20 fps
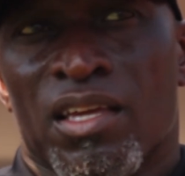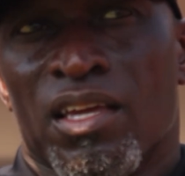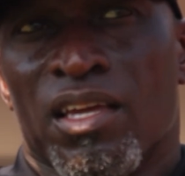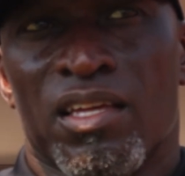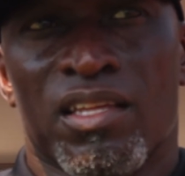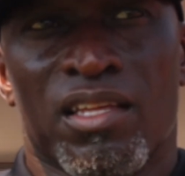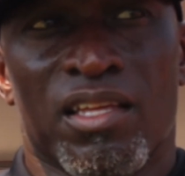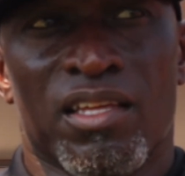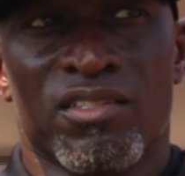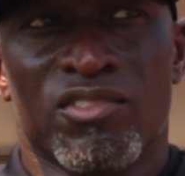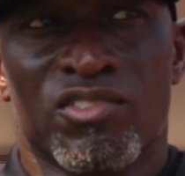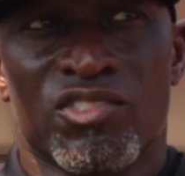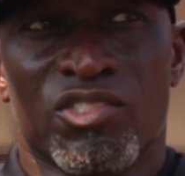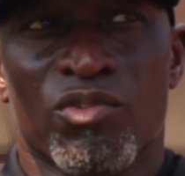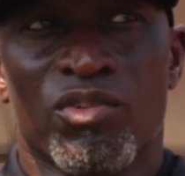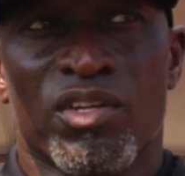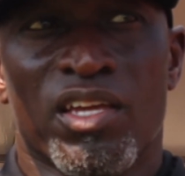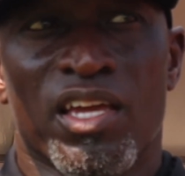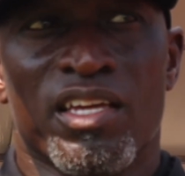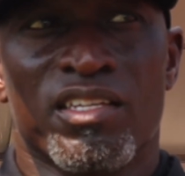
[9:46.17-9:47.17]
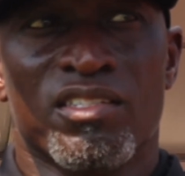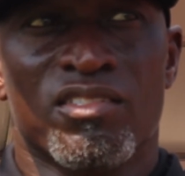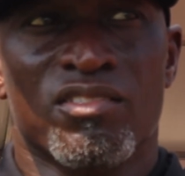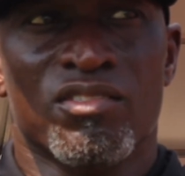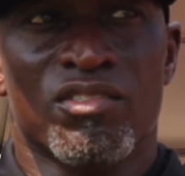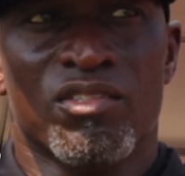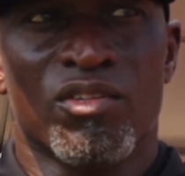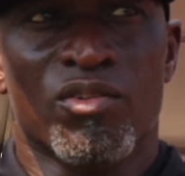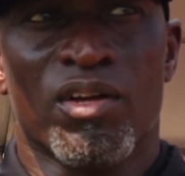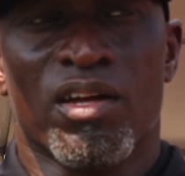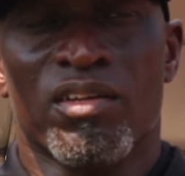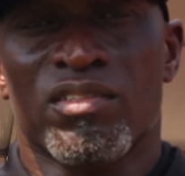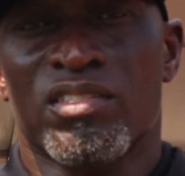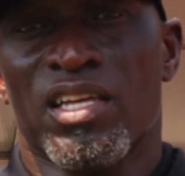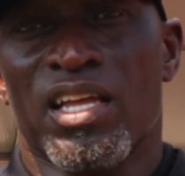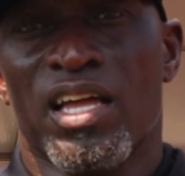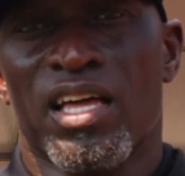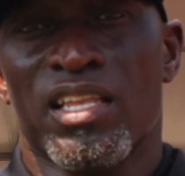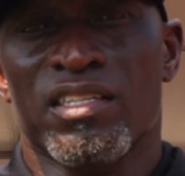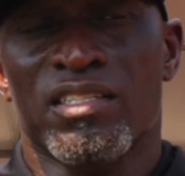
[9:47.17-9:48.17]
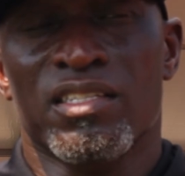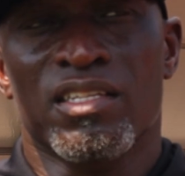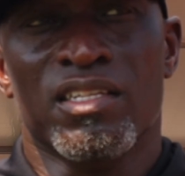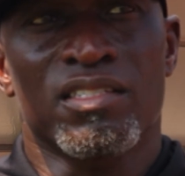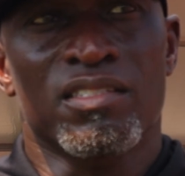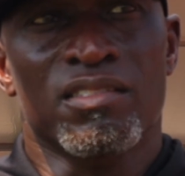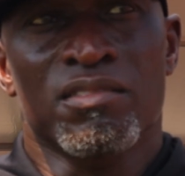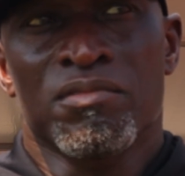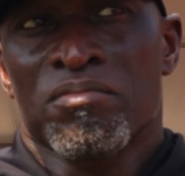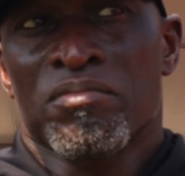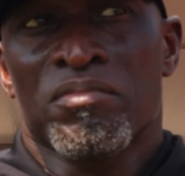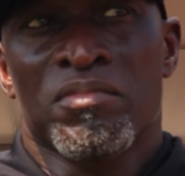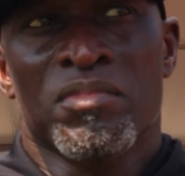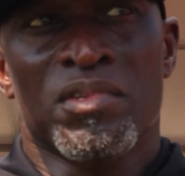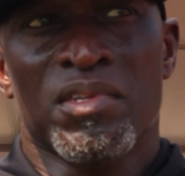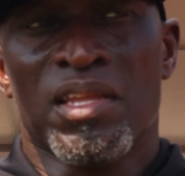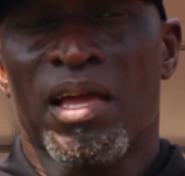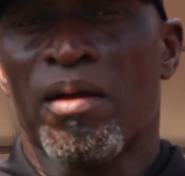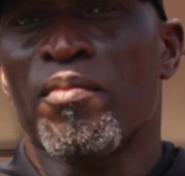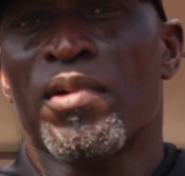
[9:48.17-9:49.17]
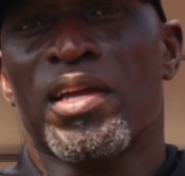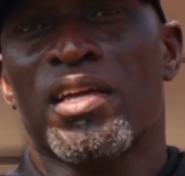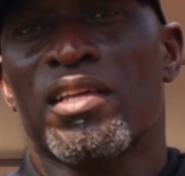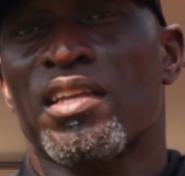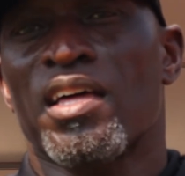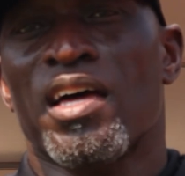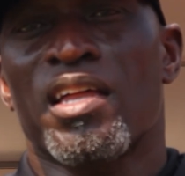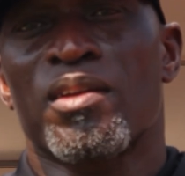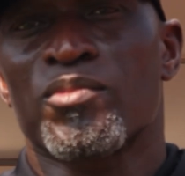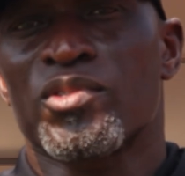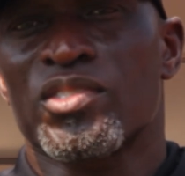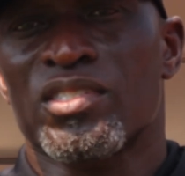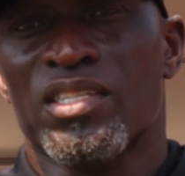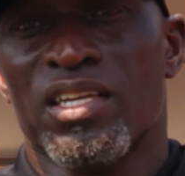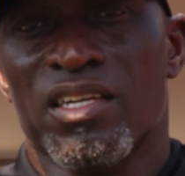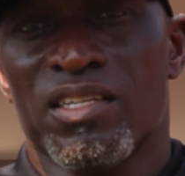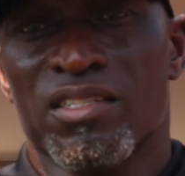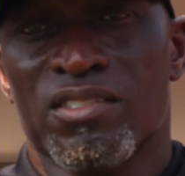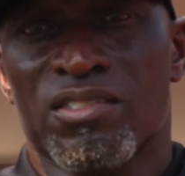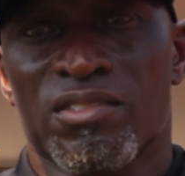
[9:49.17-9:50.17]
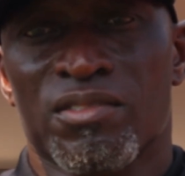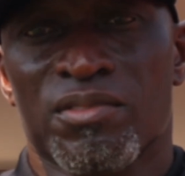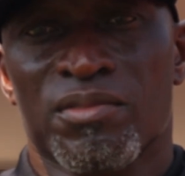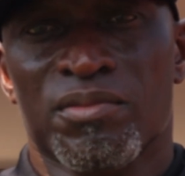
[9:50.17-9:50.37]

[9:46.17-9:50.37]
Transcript: and showcase, you know, our talent and not make a lot of mistakes.